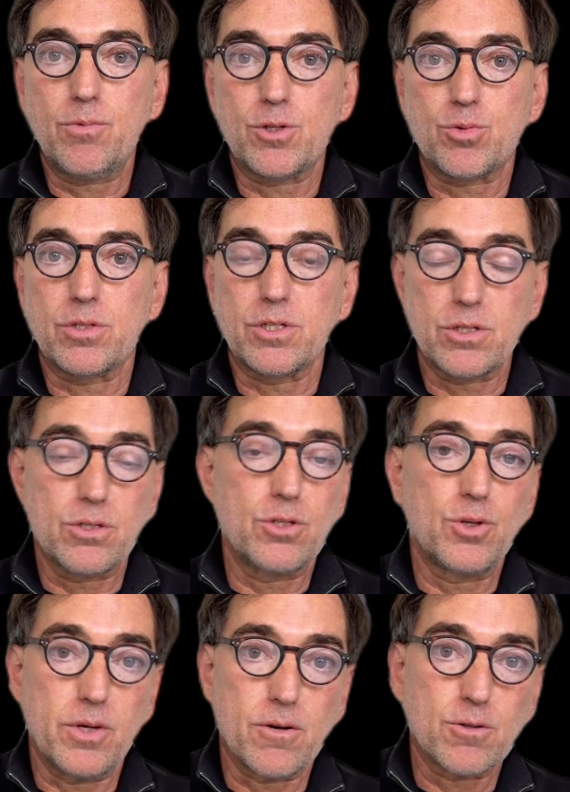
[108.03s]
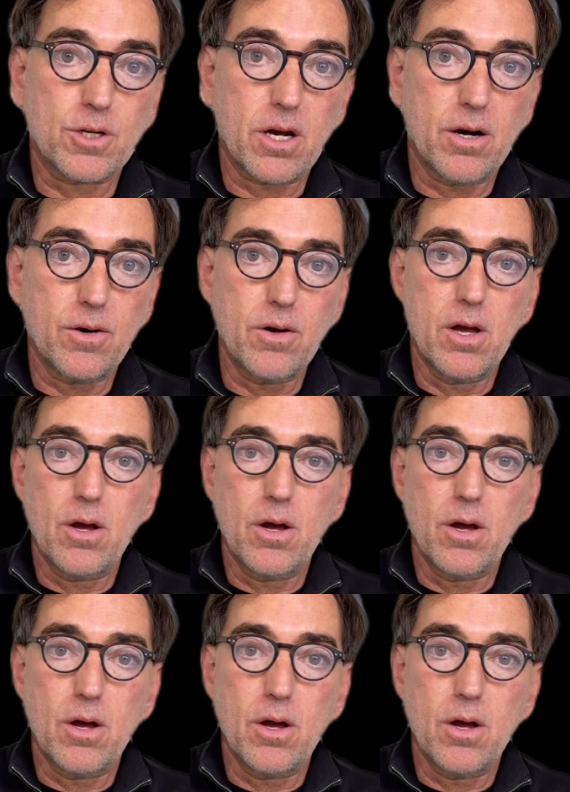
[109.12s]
which was 2 years ago,